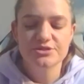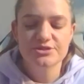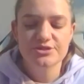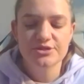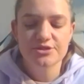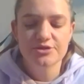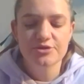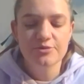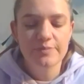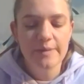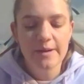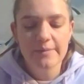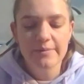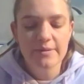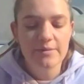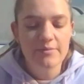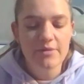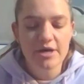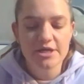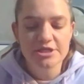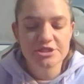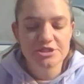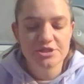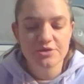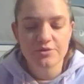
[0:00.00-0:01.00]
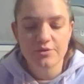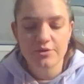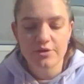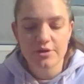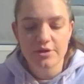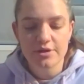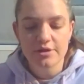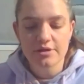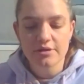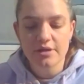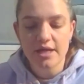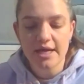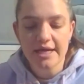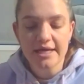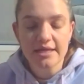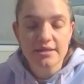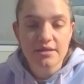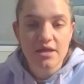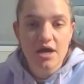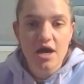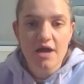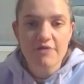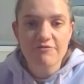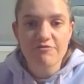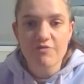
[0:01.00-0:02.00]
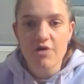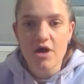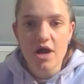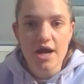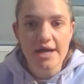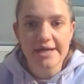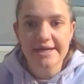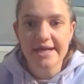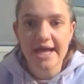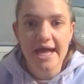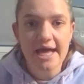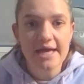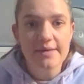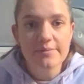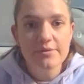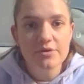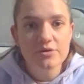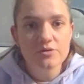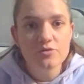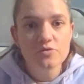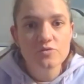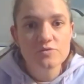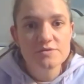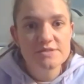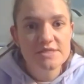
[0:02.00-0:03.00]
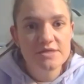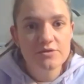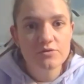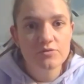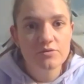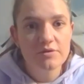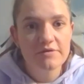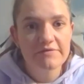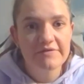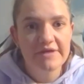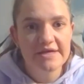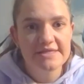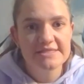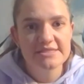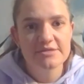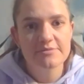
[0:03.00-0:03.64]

So your puppy might chew on like live wire cables and all of that.